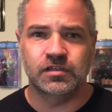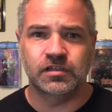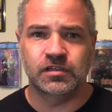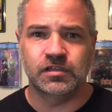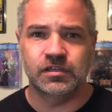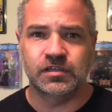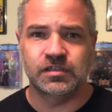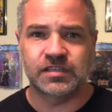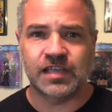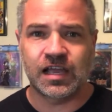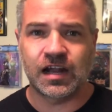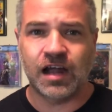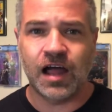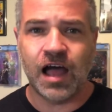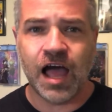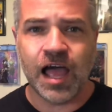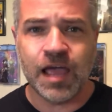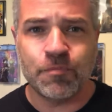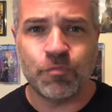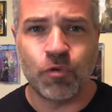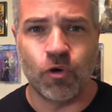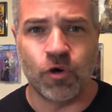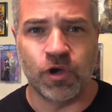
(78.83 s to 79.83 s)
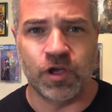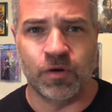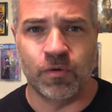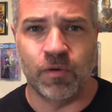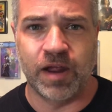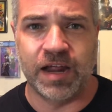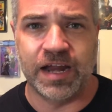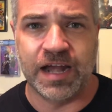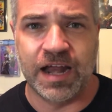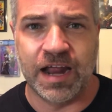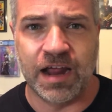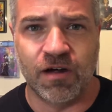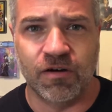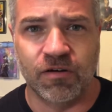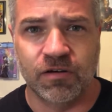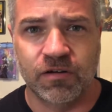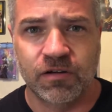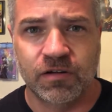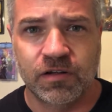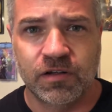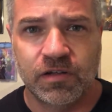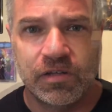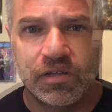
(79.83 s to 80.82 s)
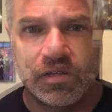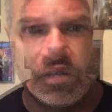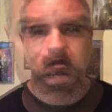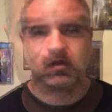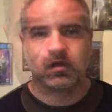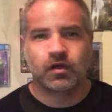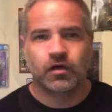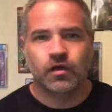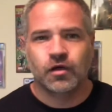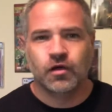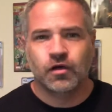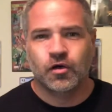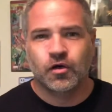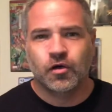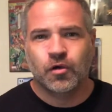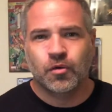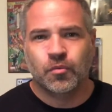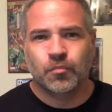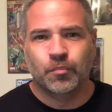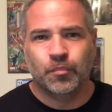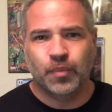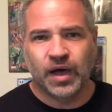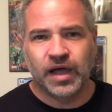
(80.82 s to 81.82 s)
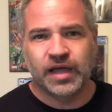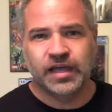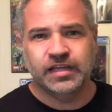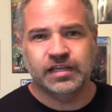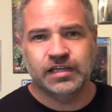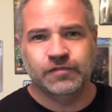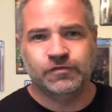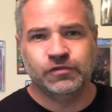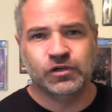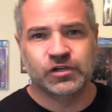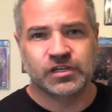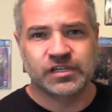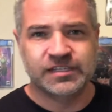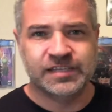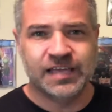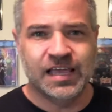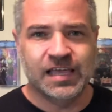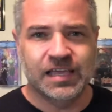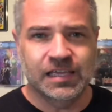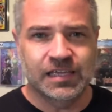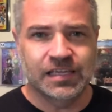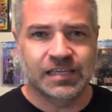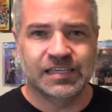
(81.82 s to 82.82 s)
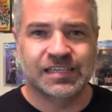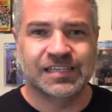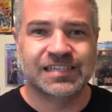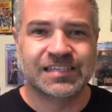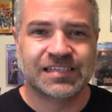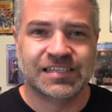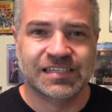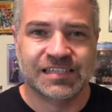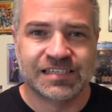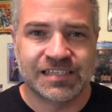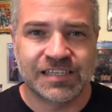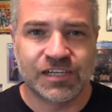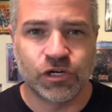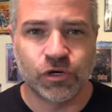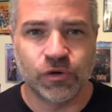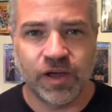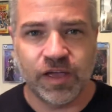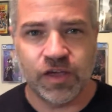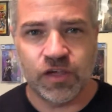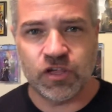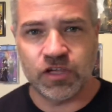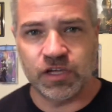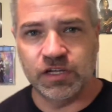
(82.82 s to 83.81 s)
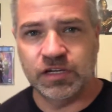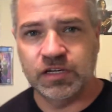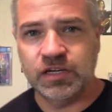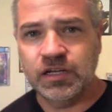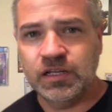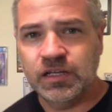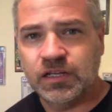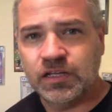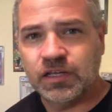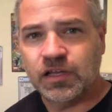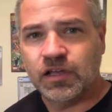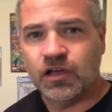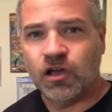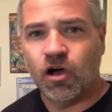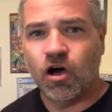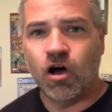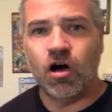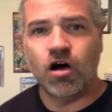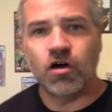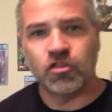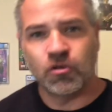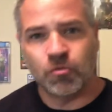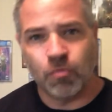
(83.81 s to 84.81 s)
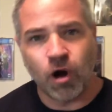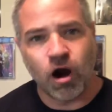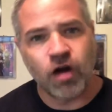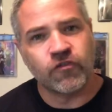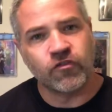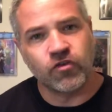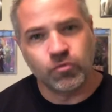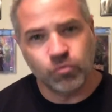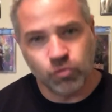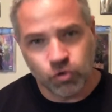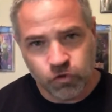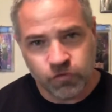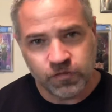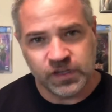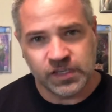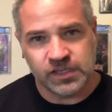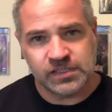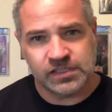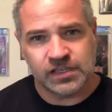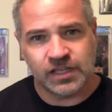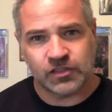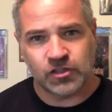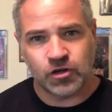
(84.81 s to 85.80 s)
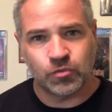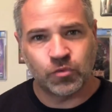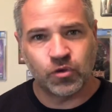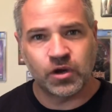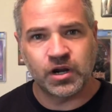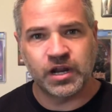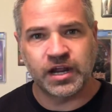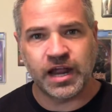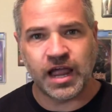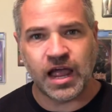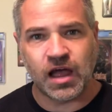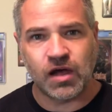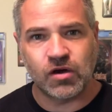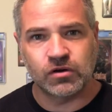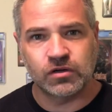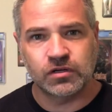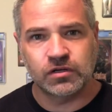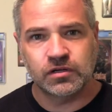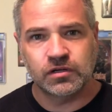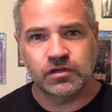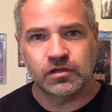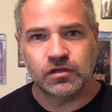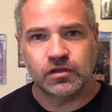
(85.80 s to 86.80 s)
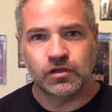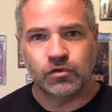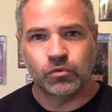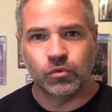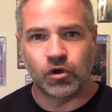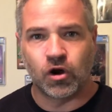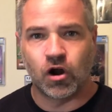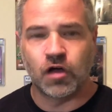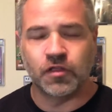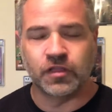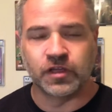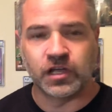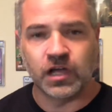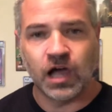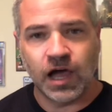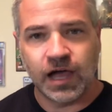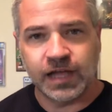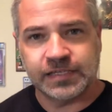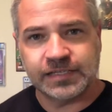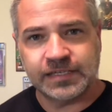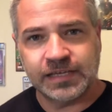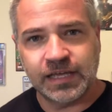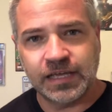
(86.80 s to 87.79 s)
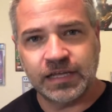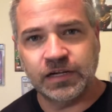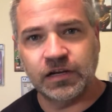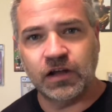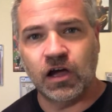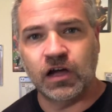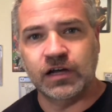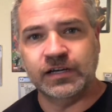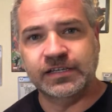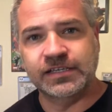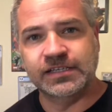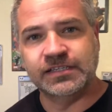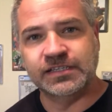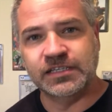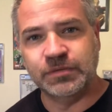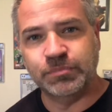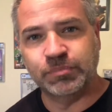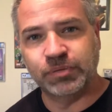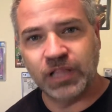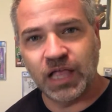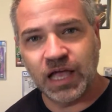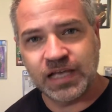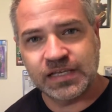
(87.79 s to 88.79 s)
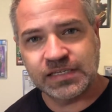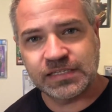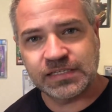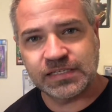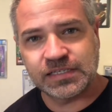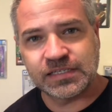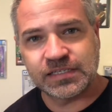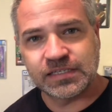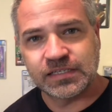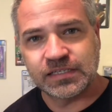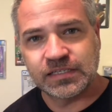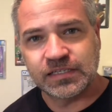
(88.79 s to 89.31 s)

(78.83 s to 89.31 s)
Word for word: is at a high point right now. But if you can take into consideration all the Marvel movies that they're putting out, with all the content on Disney Plus,